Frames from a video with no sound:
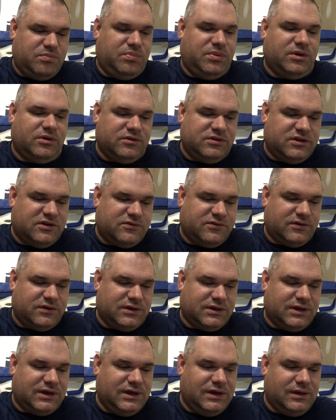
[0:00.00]
built
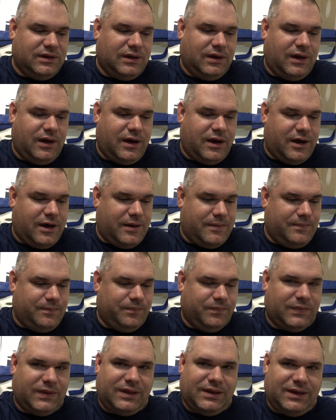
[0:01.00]
differently.
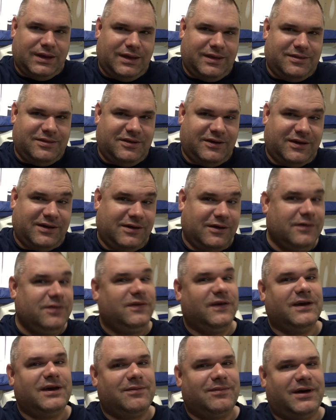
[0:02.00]
The good
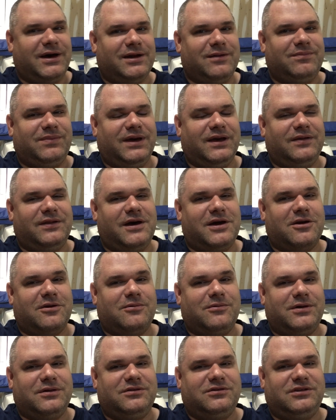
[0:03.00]
thing about a Bayliner
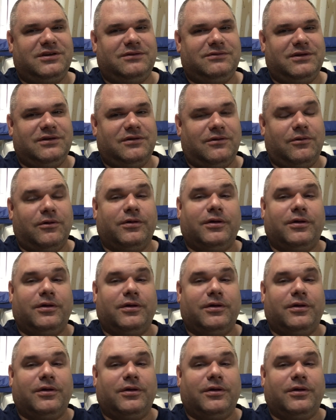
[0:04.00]
170,